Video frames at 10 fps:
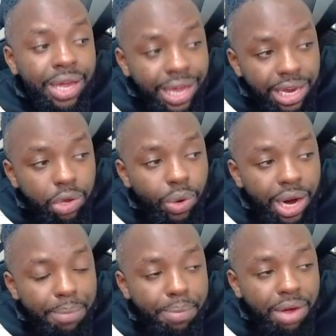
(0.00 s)

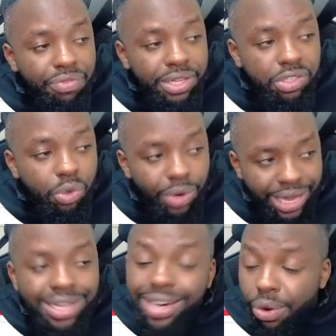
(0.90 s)
anywhere above this zone,
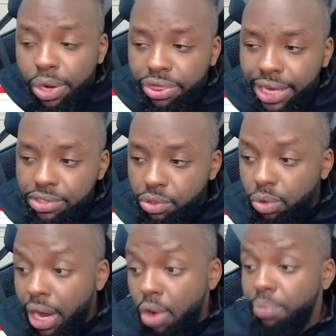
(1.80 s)
like around that
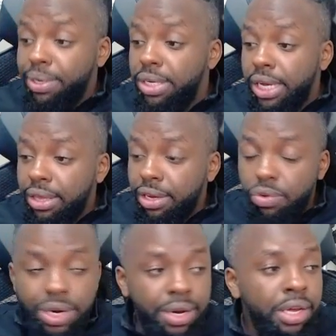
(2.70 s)
zone, I would be taking the
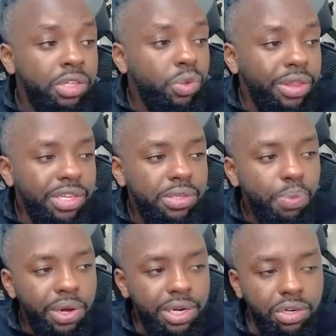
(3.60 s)
trade. So at this
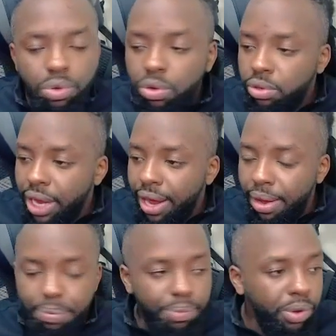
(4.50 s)
point, I told
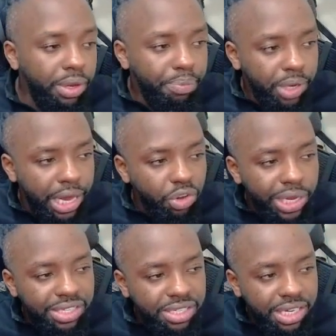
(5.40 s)
people, and you
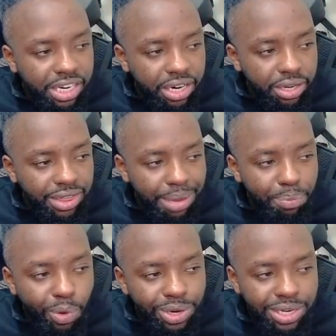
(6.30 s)
can see here the
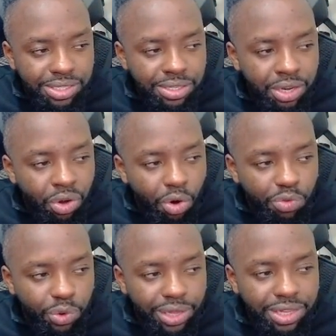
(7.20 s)
importance
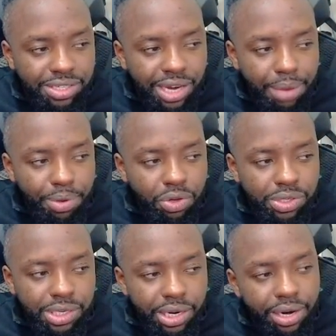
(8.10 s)
of drawing this line,
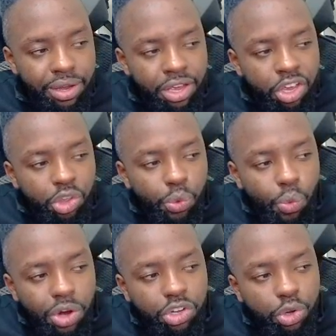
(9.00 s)
because here you
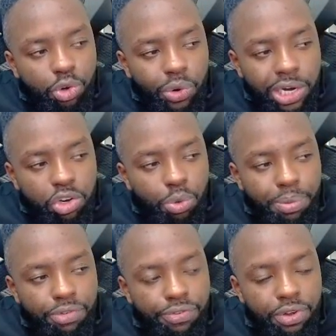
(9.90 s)
want your trade to
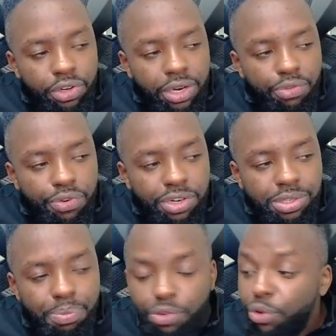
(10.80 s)
be filled in
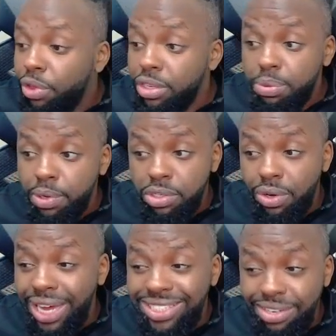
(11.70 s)
first before this
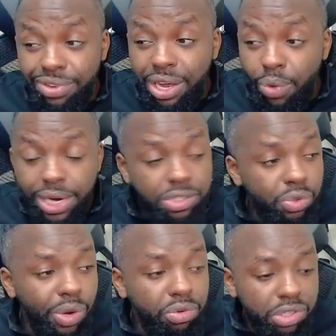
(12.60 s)
person achieving a
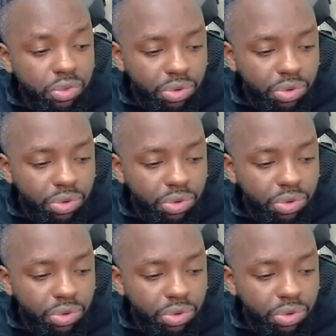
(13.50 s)
1:1 risk to